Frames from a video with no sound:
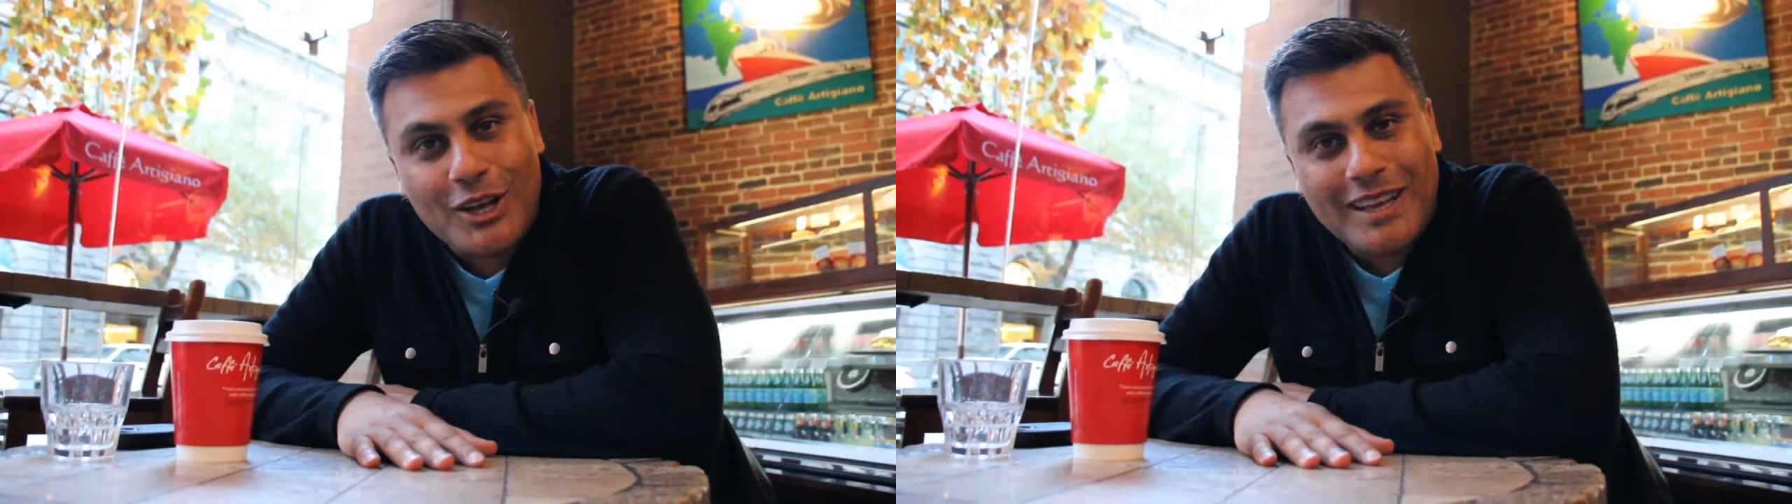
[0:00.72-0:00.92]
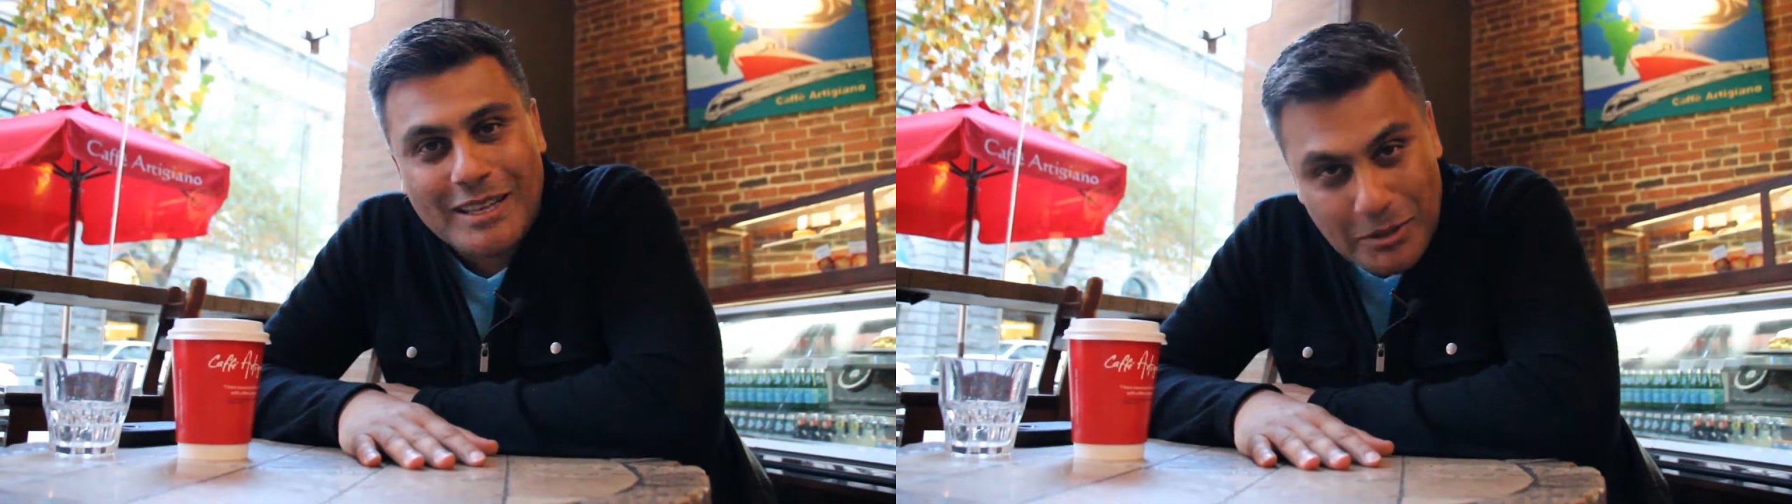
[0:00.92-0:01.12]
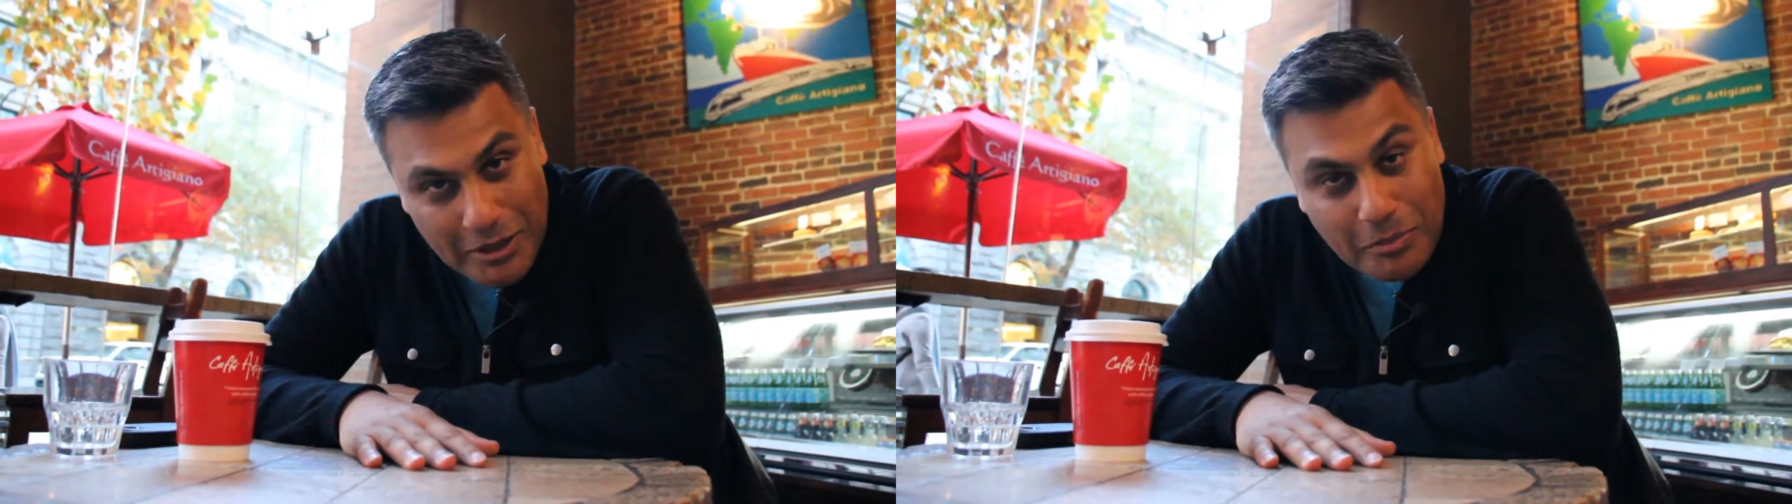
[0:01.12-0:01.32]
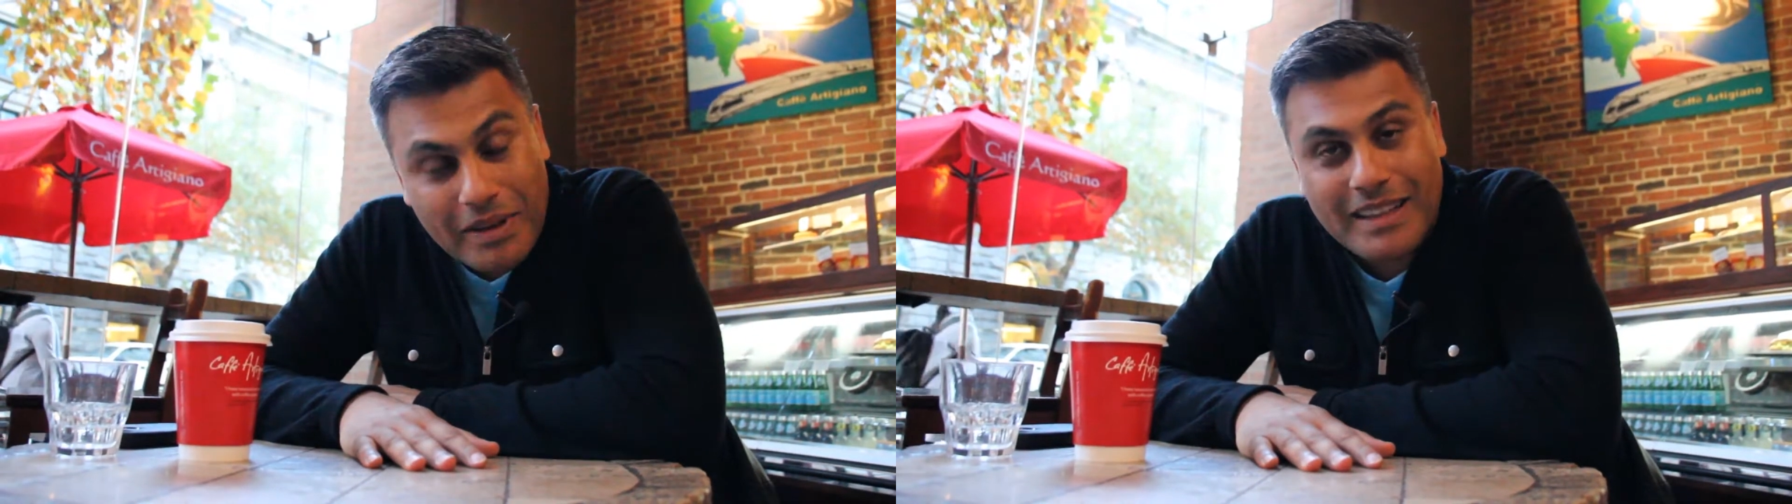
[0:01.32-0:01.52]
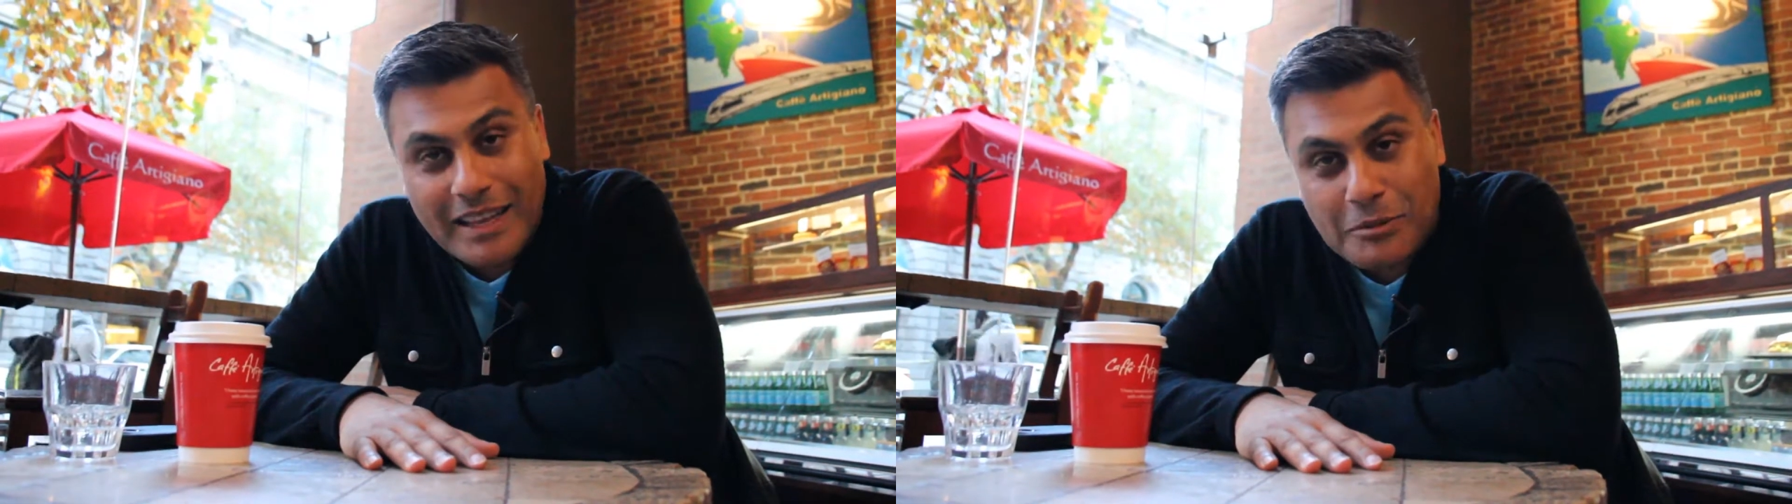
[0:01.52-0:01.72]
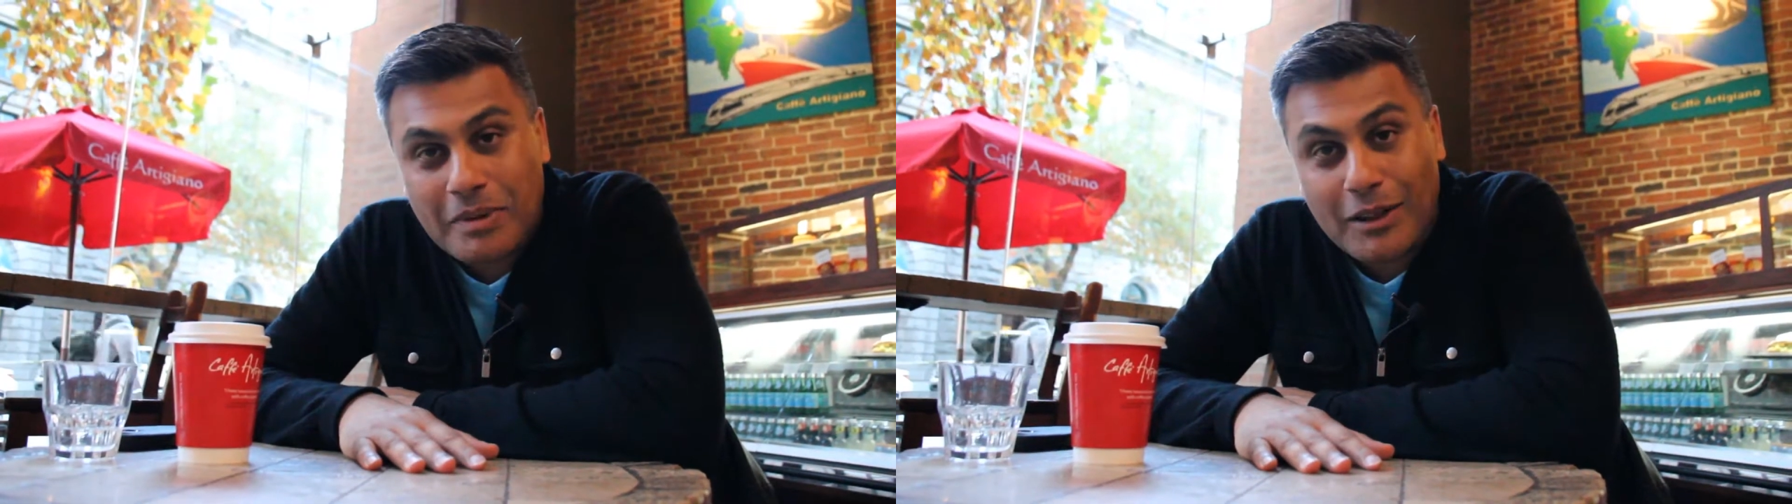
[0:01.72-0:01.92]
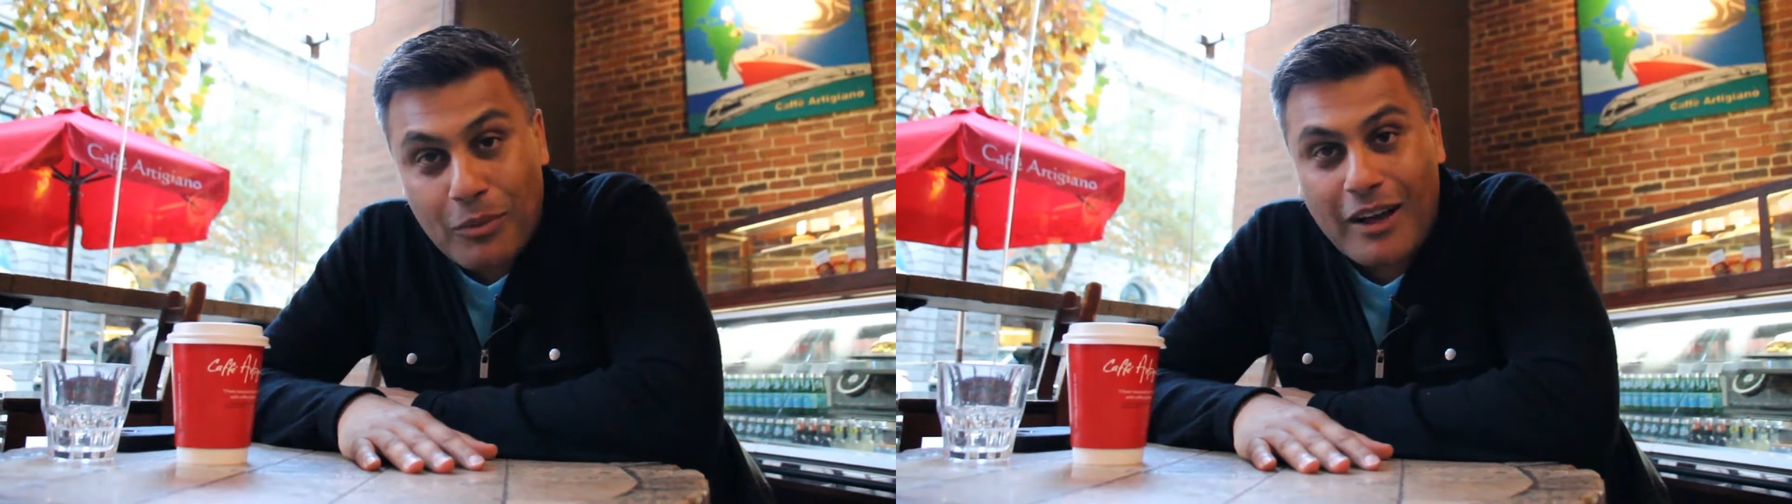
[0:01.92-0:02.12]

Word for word: It's, it's, been, it's been a